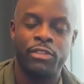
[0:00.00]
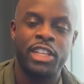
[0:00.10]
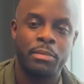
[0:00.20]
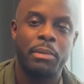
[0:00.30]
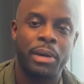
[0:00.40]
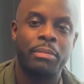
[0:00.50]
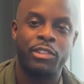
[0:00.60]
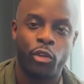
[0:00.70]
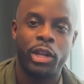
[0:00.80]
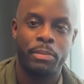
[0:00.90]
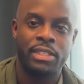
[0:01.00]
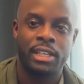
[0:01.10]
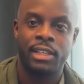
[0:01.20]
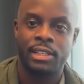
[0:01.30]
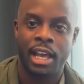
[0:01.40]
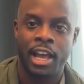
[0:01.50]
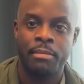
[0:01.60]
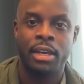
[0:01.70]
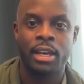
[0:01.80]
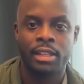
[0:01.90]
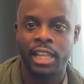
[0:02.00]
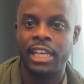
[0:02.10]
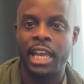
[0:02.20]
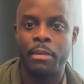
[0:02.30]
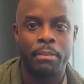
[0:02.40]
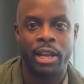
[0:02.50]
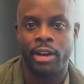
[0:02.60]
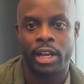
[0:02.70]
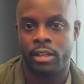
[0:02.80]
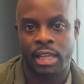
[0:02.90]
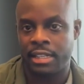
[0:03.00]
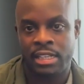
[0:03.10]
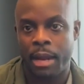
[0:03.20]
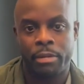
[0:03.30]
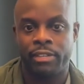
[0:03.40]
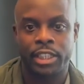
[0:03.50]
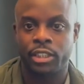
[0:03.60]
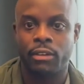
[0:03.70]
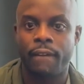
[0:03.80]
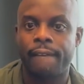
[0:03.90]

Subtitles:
50, but probably 40% of the time, they name a barrier that's not professional.